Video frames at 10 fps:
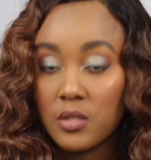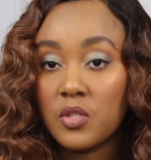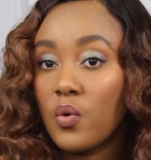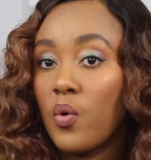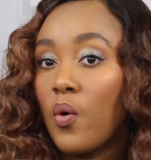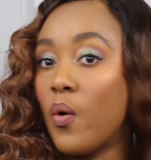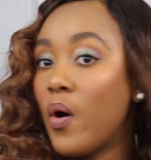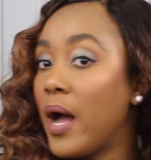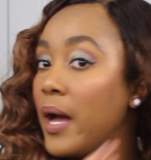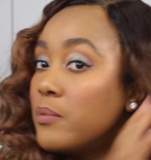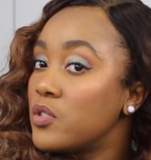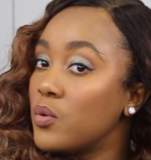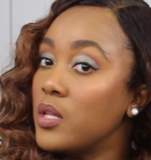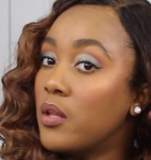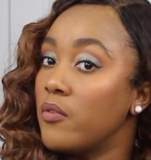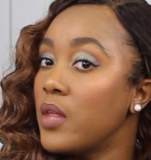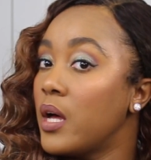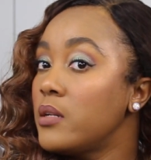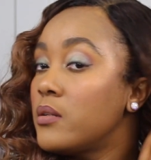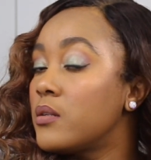so I absolutely love
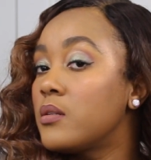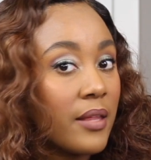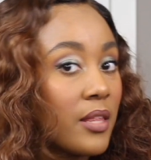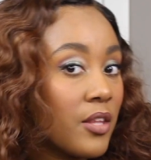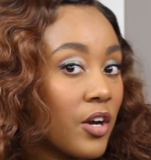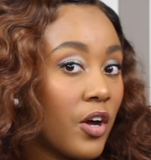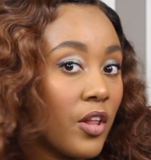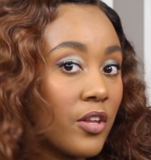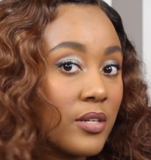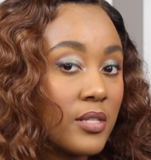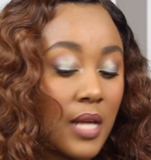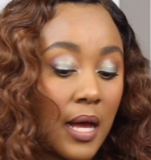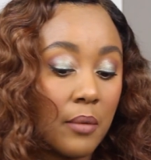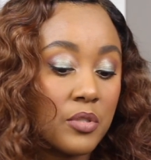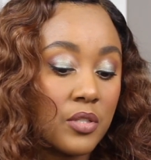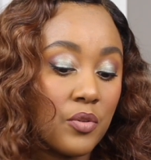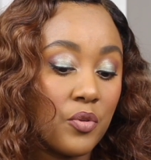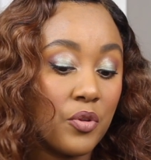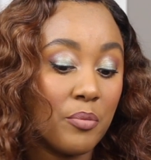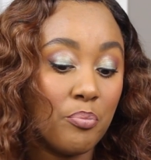that. I think the color is
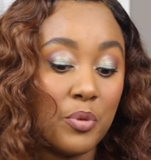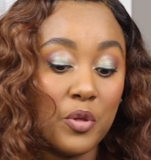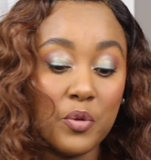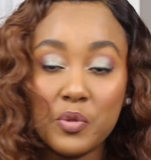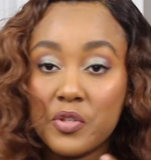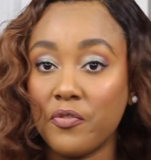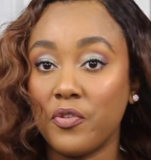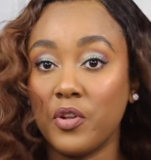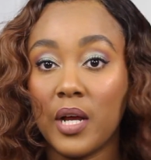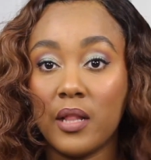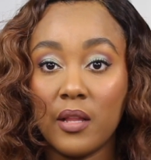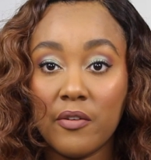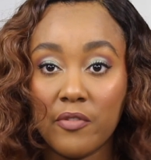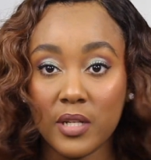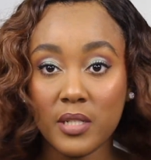absolutely beautiful. I love